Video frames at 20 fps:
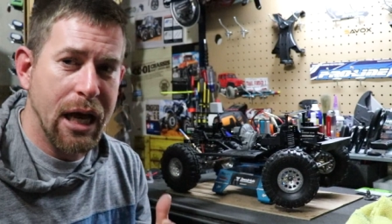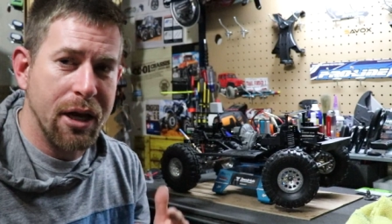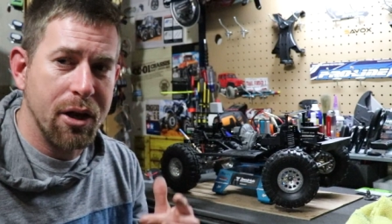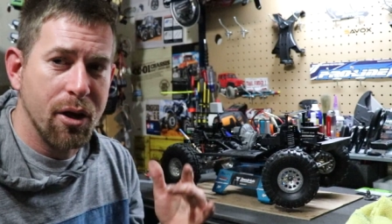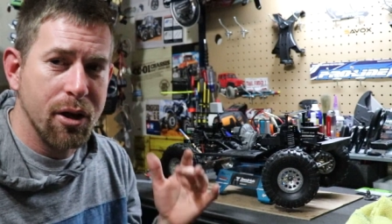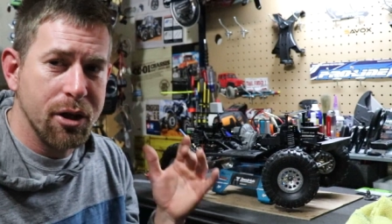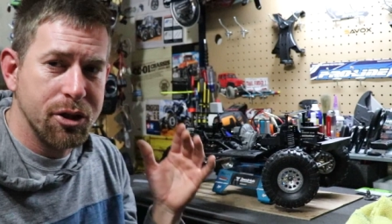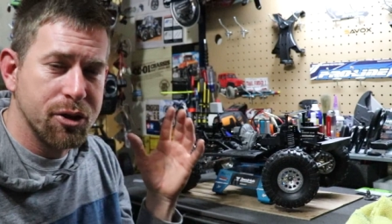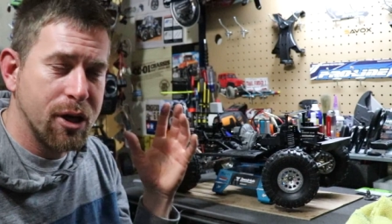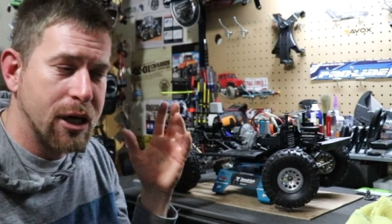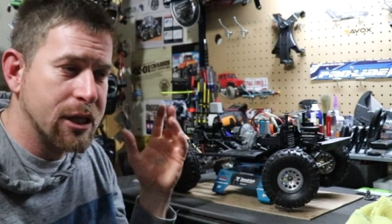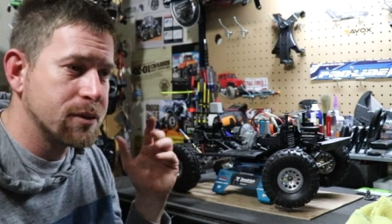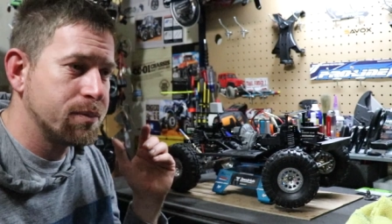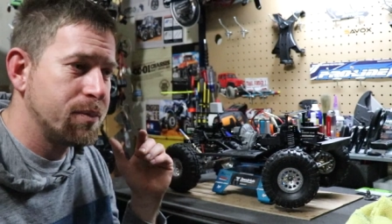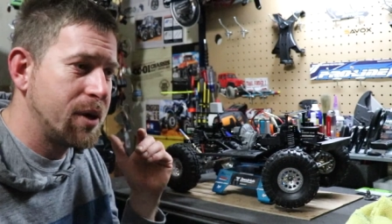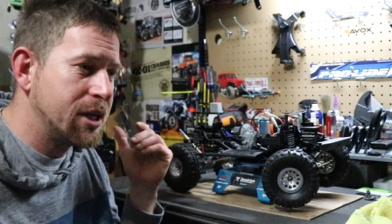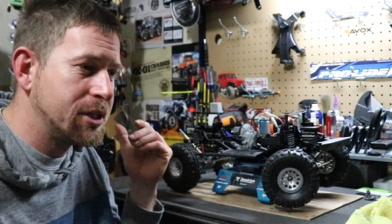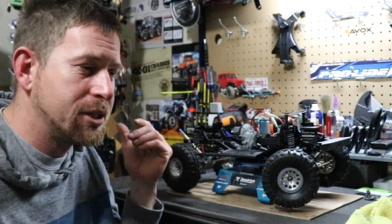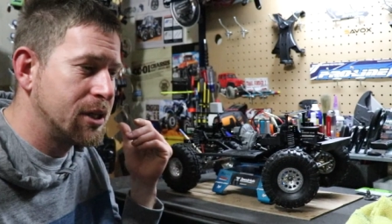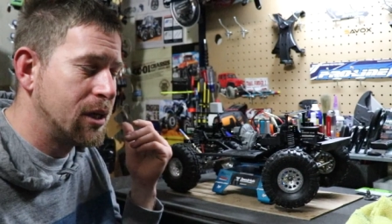I know the
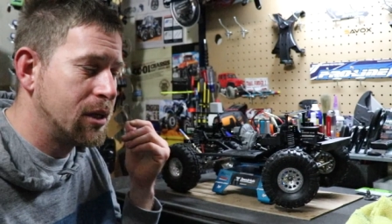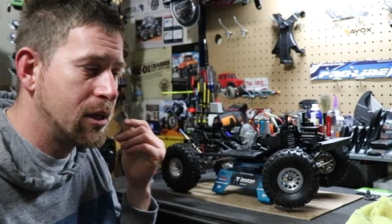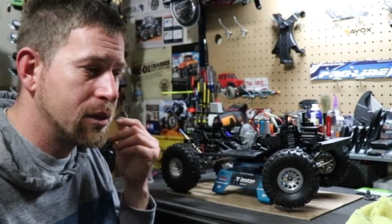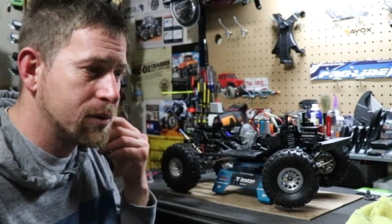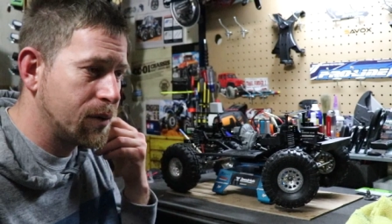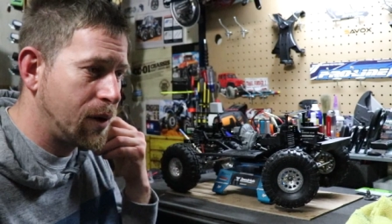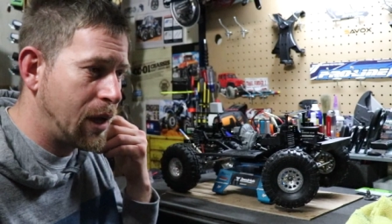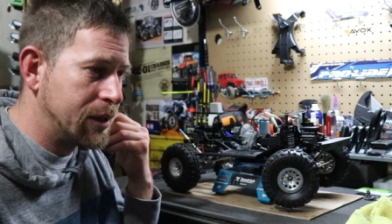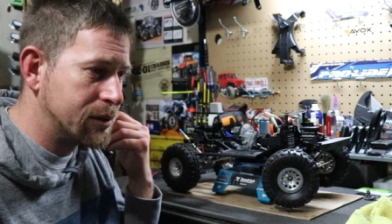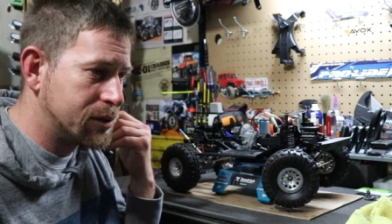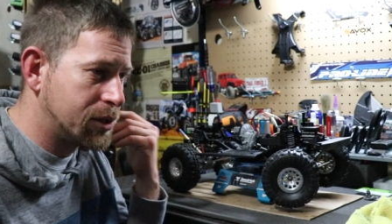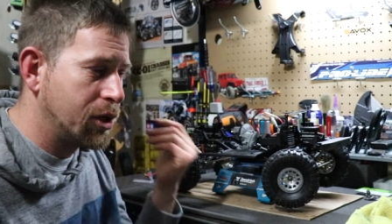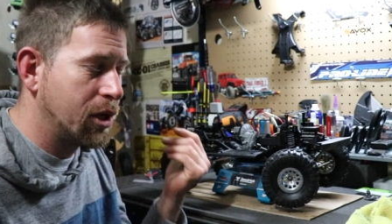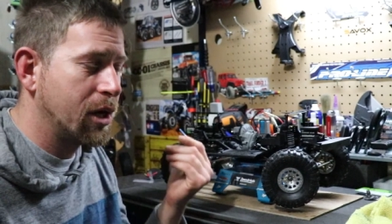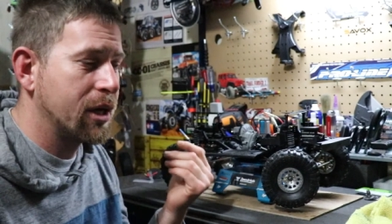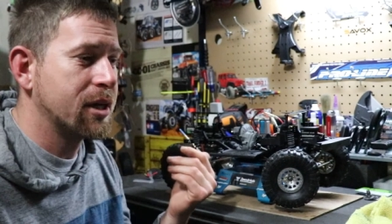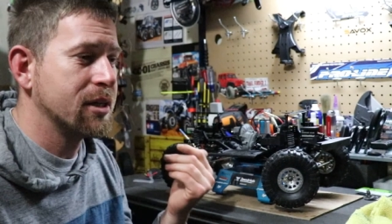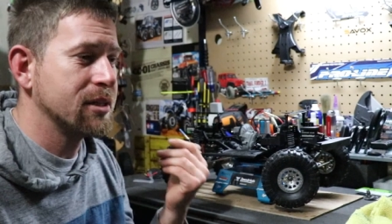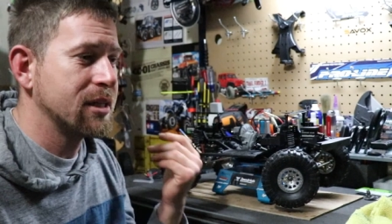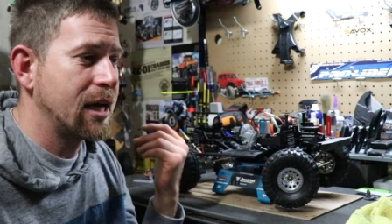transmission is, is
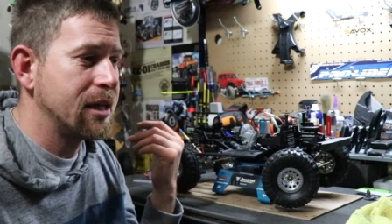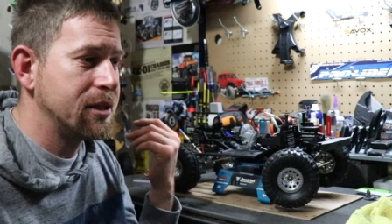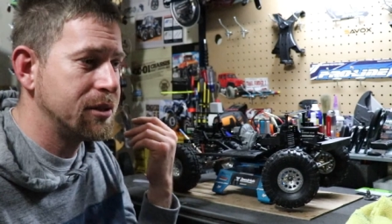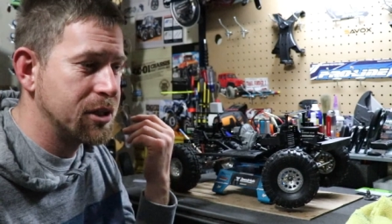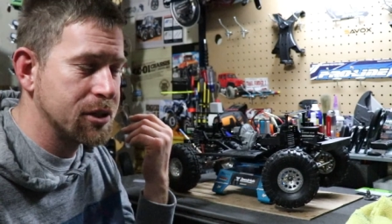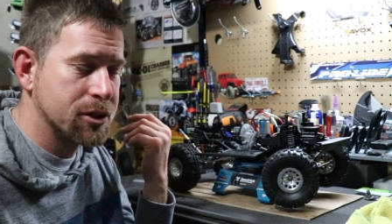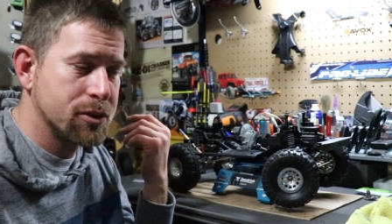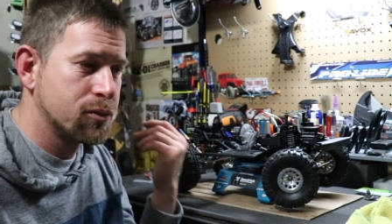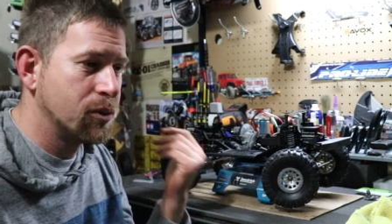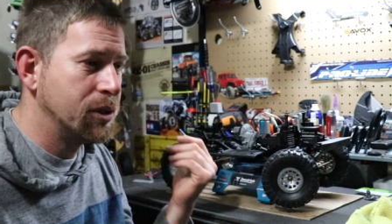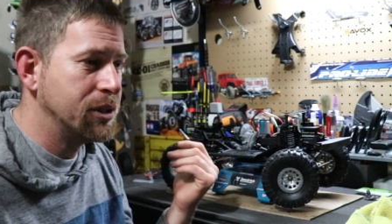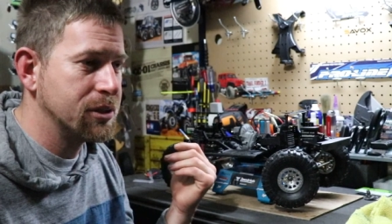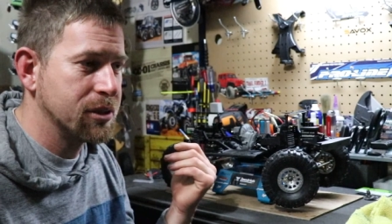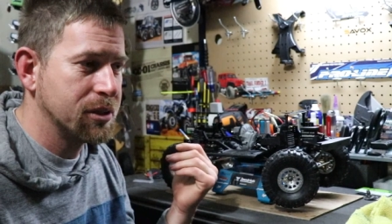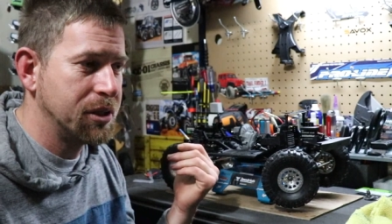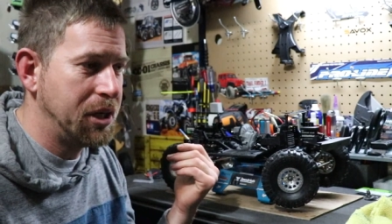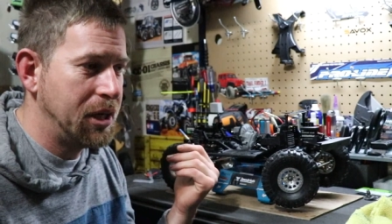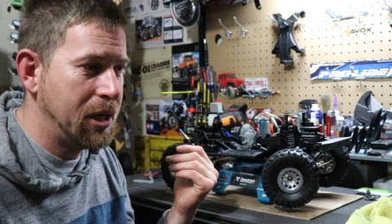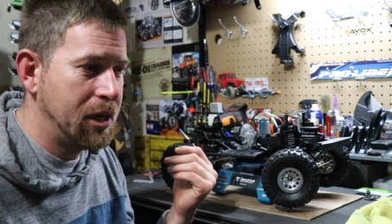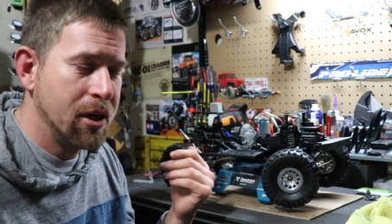good because I just
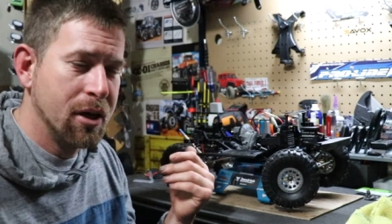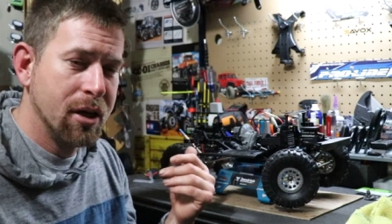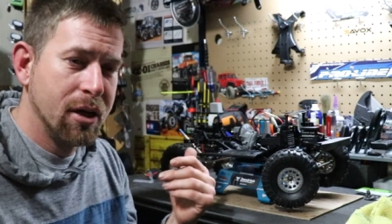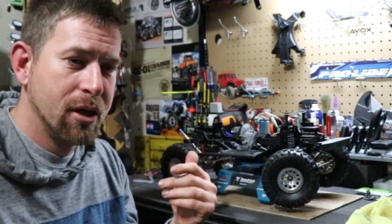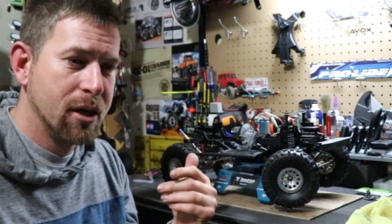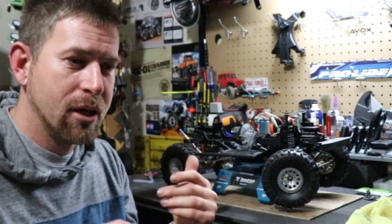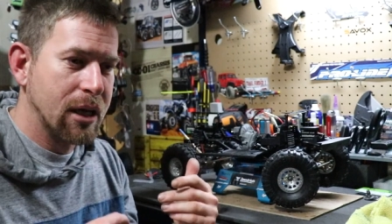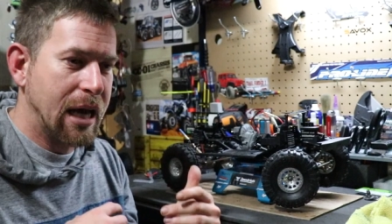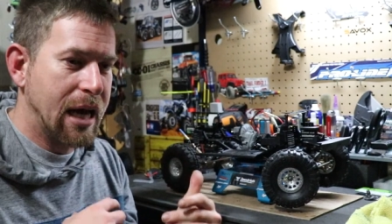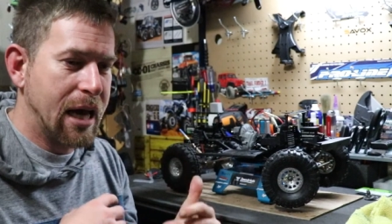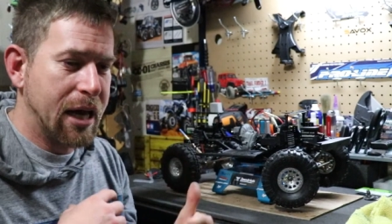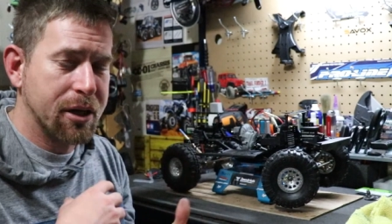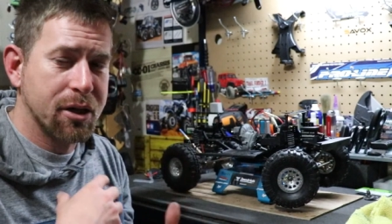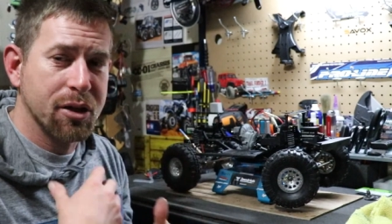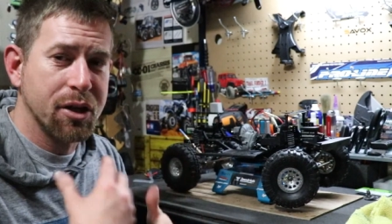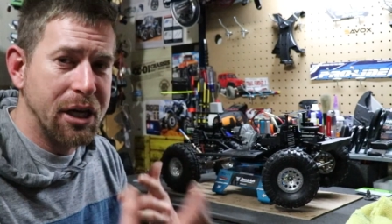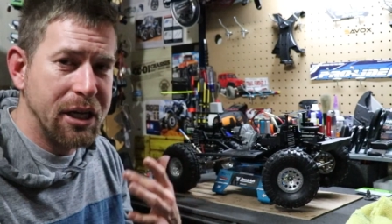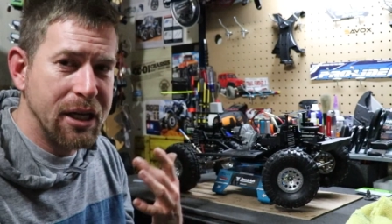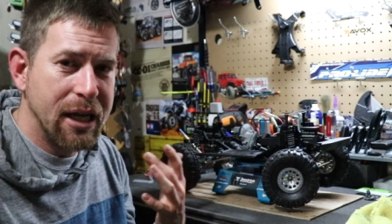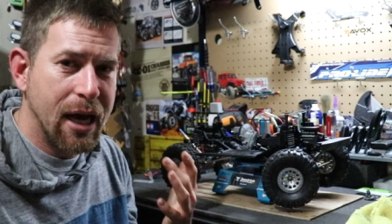recently uh,
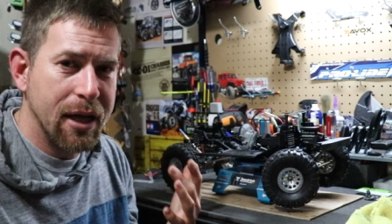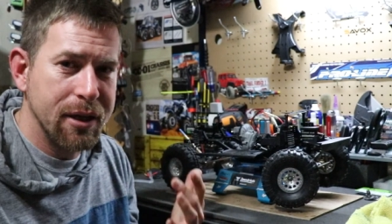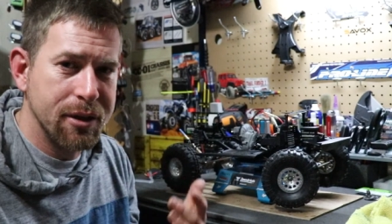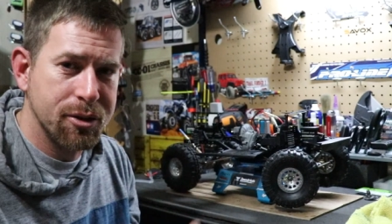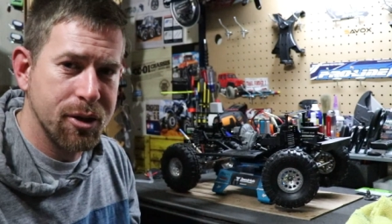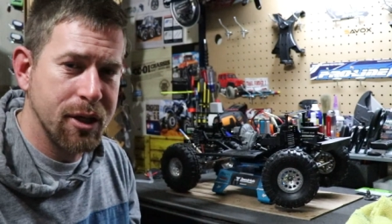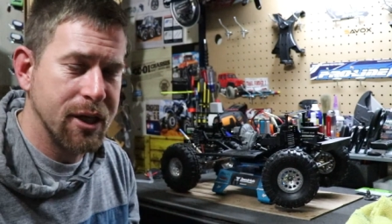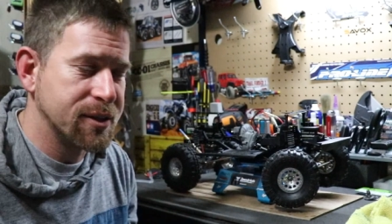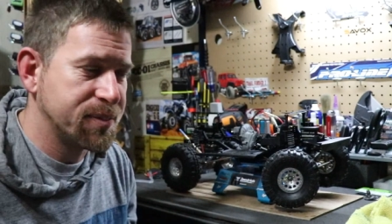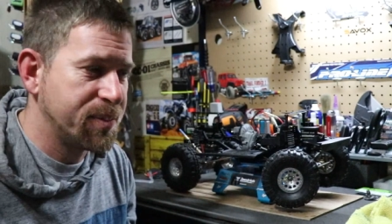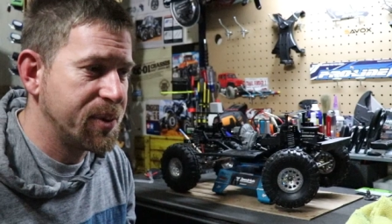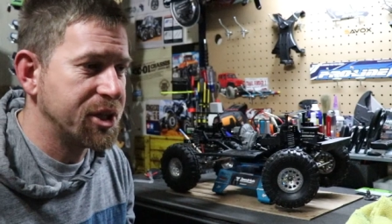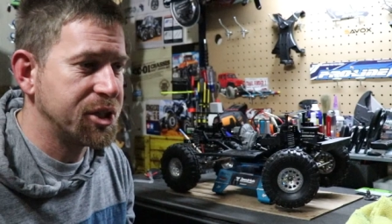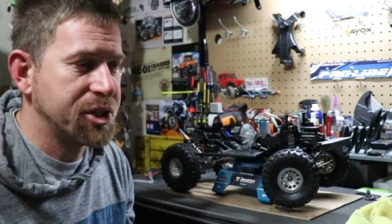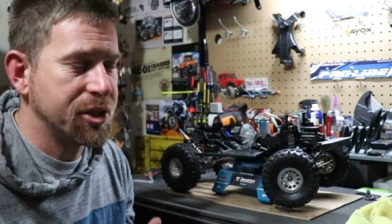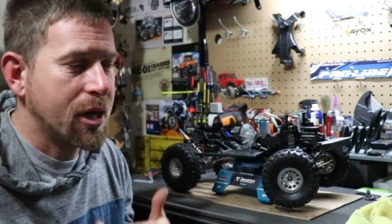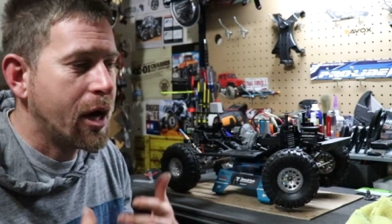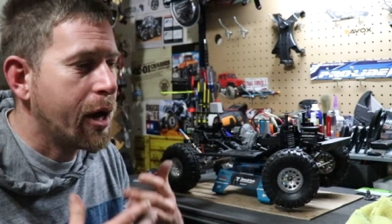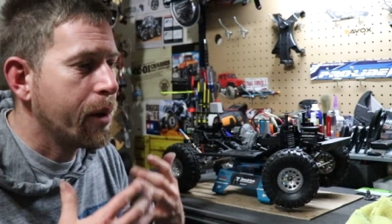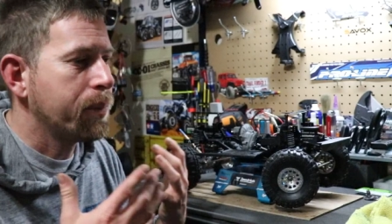cleaned that
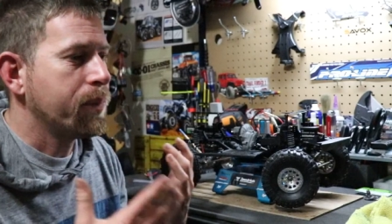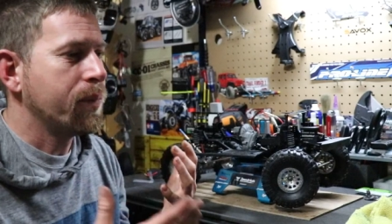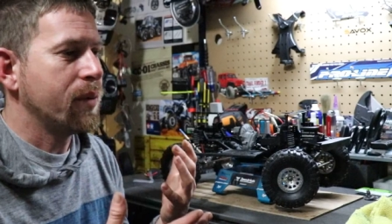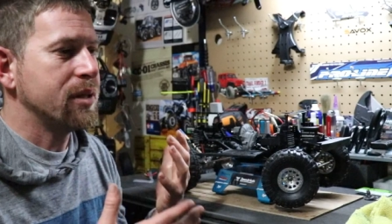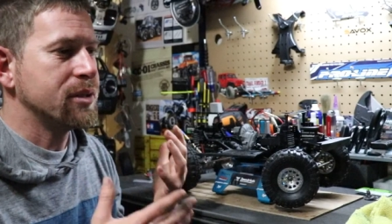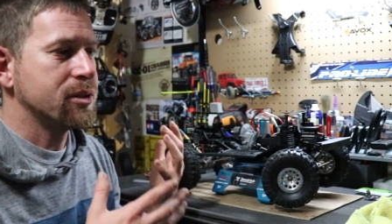transmission up.